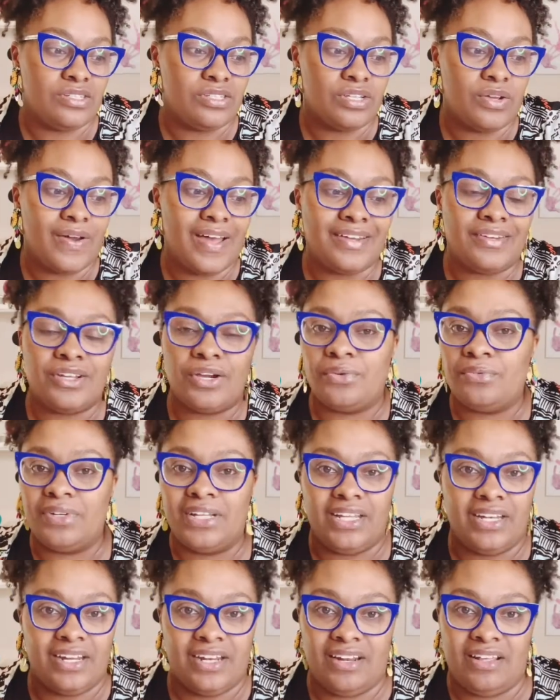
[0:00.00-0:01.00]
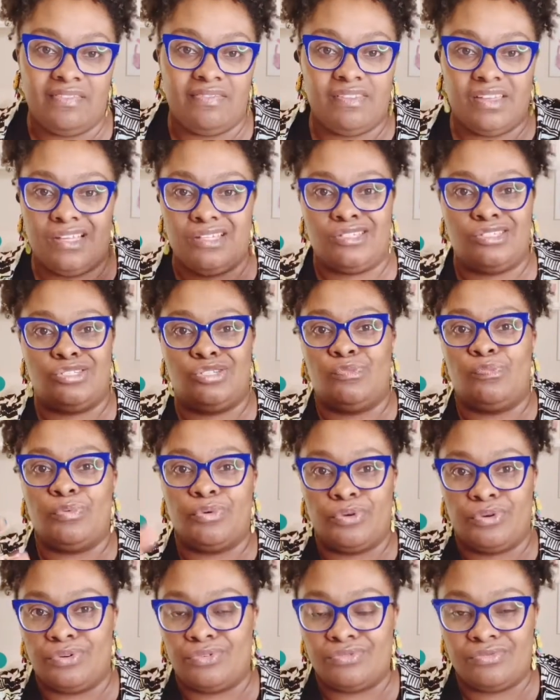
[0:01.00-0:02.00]
So I don't need anything
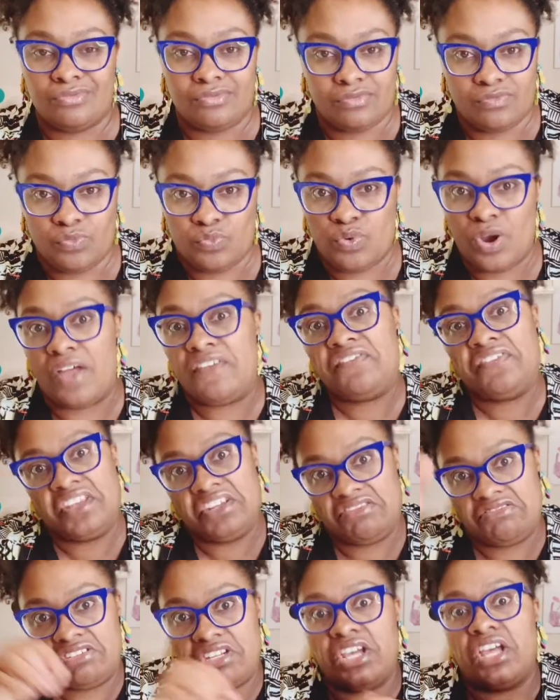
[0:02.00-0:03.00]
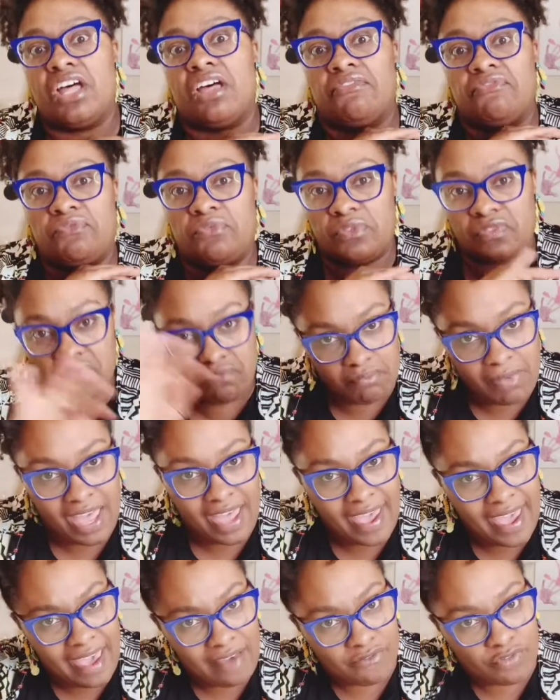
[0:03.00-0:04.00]
super rough and tough with my
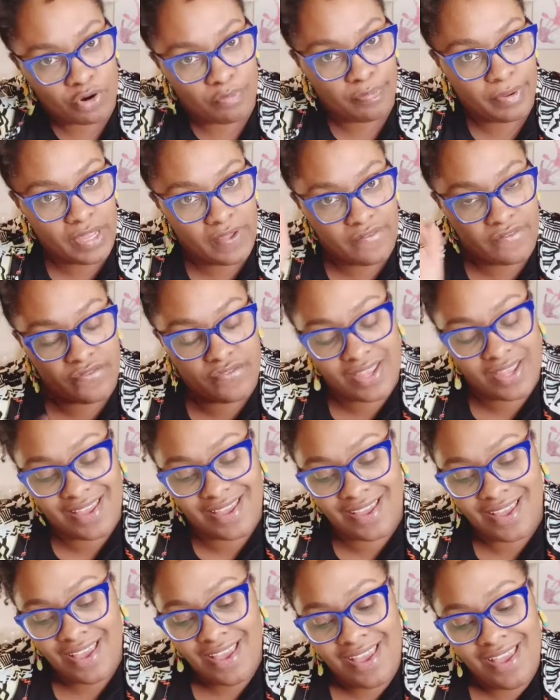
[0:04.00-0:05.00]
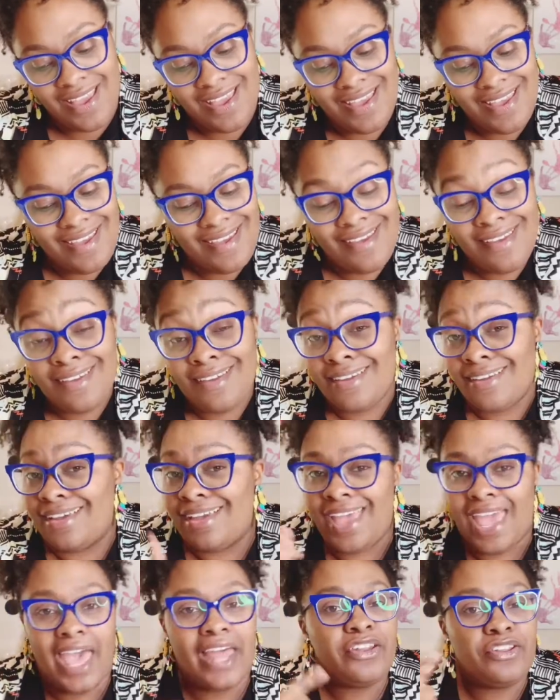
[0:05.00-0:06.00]
Afro puff.
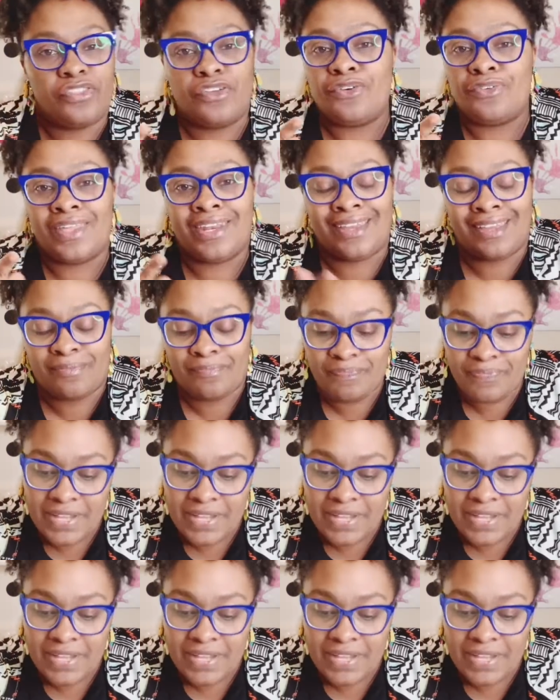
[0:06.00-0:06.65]
Had to throw that in.